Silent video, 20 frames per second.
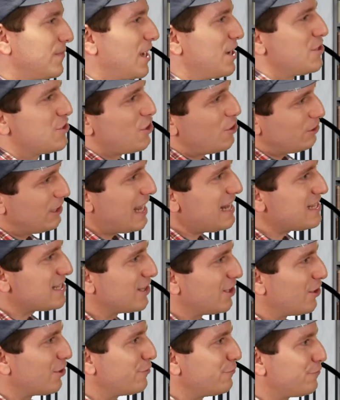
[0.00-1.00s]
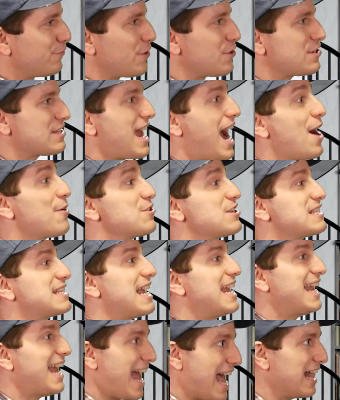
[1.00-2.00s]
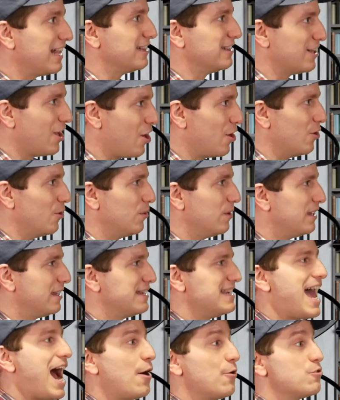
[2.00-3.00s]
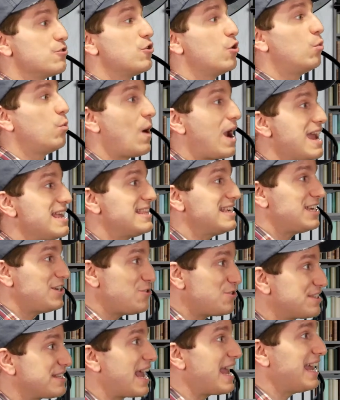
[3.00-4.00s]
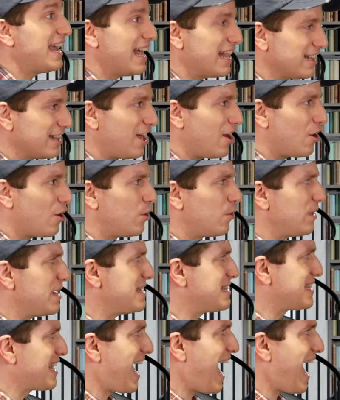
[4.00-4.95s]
So let's learn first how to say hello. Now, the way that you say hello is